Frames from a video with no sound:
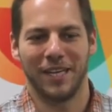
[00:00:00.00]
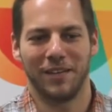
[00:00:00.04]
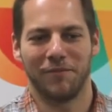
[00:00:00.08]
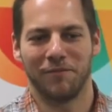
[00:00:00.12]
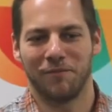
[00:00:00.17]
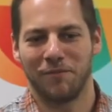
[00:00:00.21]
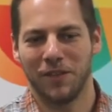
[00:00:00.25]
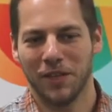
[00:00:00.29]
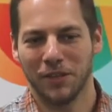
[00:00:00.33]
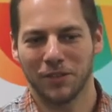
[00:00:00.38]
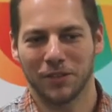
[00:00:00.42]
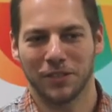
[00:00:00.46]
It
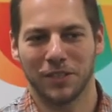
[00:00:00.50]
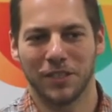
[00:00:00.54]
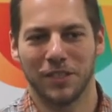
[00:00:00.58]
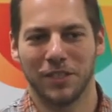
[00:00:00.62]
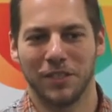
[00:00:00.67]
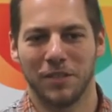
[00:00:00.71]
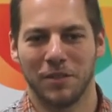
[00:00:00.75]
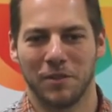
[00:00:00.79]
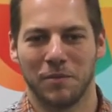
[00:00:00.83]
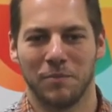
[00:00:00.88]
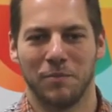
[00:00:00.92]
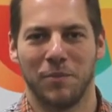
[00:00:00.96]
felt
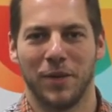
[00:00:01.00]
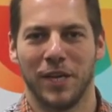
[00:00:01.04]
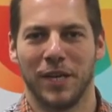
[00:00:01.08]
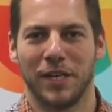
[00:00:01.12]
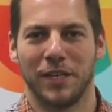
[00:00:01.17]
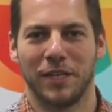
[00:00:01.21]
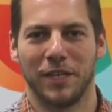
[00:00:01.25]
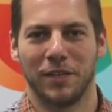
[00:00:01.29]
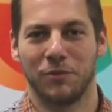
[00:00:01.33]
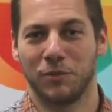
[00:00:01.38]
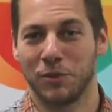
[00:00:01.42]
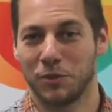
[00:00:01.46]
good,
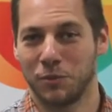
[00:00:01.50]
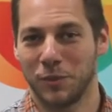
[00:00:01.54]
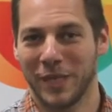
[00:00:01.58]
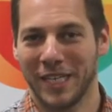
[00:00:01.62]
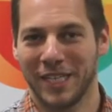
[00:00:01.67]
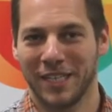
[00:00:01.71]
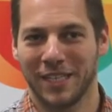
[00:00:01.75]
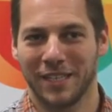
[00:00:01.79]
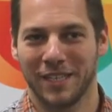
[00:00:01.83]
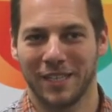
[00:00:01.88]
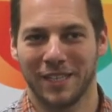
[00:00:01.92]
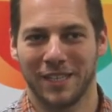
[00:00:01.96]
but it was
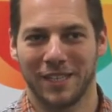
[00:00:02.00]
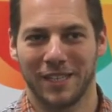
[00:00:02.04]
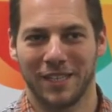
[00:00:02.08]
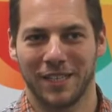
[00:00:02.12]
weak,